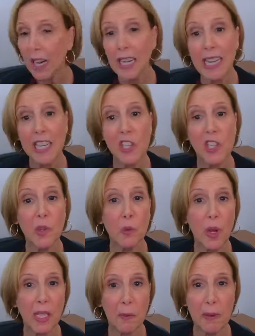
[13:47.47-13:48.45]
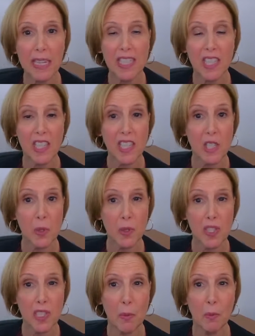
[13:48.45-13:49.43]
I actually recommended this
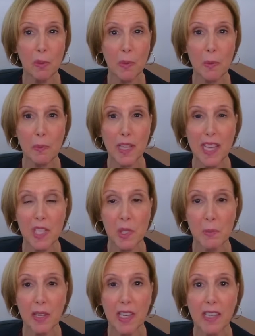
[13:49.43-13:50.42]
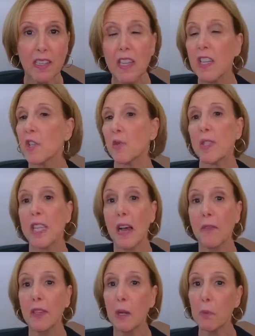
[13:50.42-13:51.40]
with someone with PSP. She was
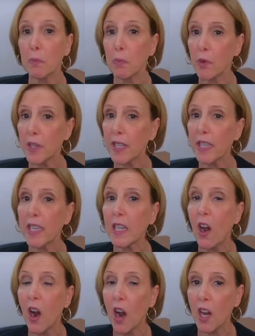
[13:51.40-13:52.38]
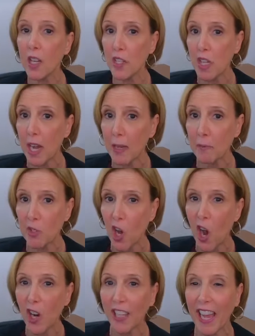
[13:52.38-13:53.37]
having a pretty hard time
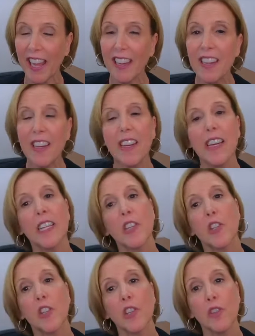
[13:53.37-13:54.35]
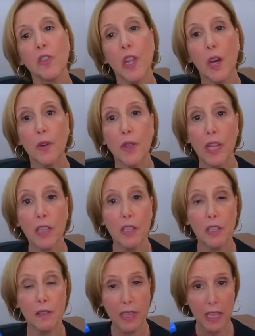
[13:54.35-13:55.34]
talking. And do you know
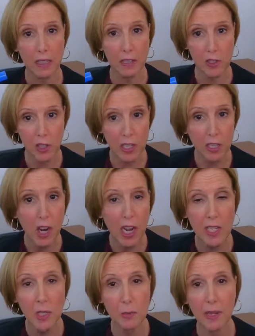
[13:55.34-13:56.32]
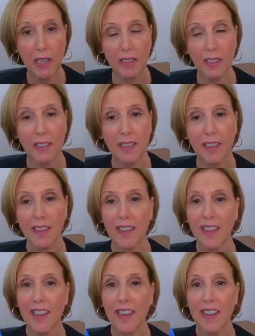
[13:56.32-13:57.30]
that she and her husband,
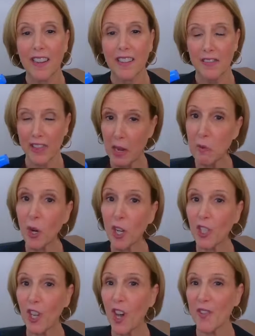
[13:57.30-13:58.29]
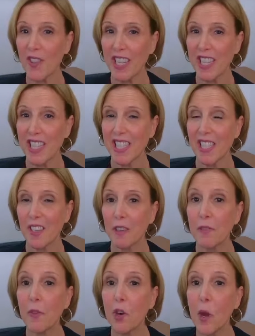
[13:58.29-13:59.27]
they worked on this
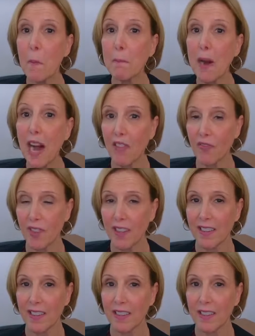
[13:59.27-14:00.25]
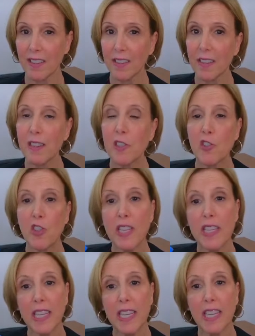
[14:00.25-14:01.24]
for a month.
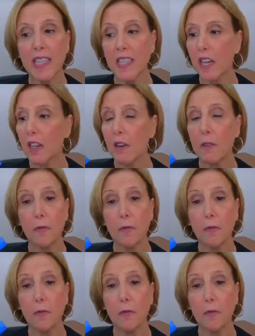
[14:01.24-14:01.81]
She did